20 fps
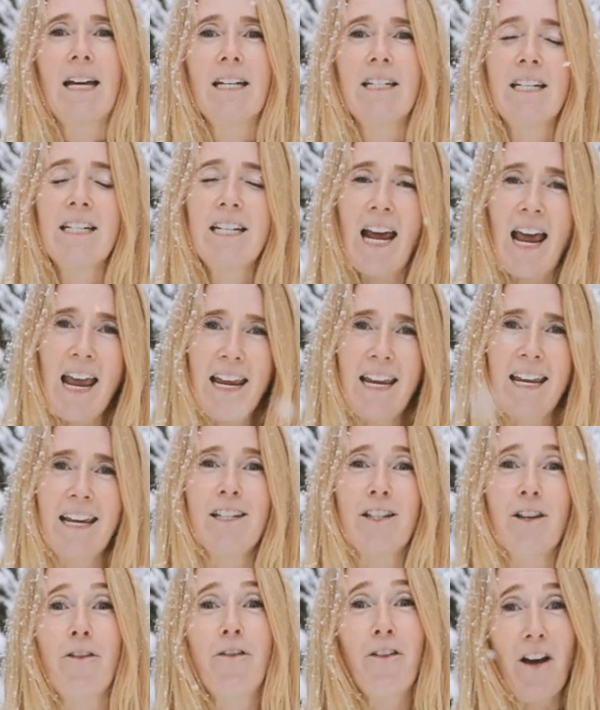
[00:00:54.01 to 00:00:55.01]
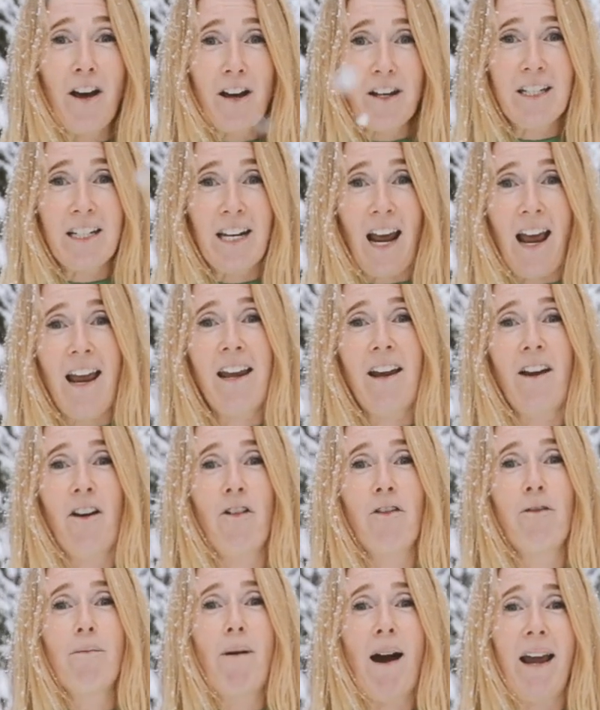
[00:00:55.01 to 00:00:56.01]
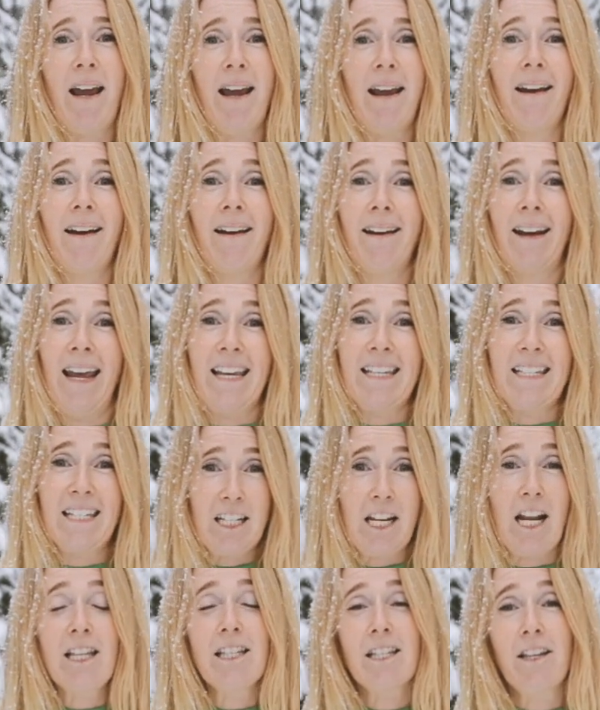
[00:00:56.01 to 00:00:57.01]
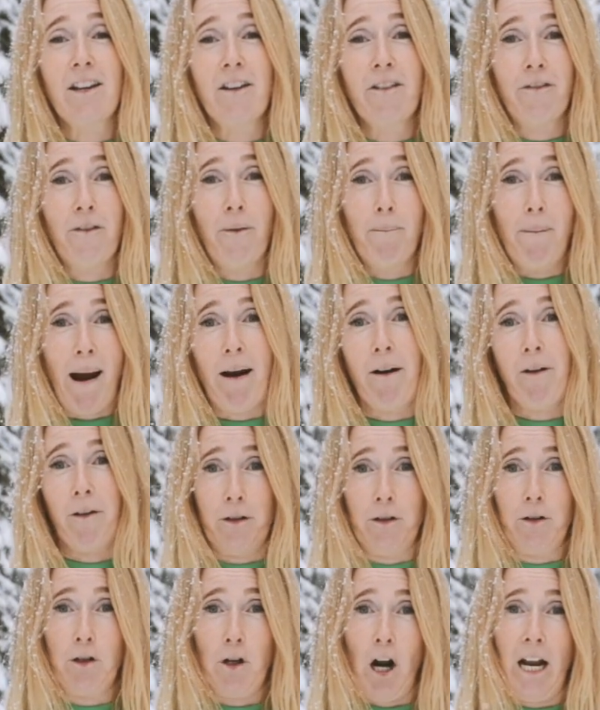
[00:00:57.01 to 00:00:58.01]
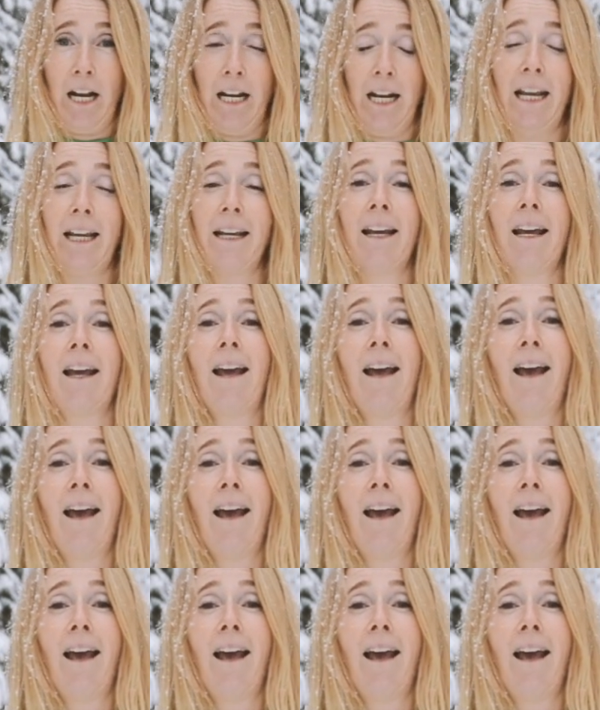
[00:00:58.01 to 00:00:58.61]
Today is the first day of my extensive marathon training.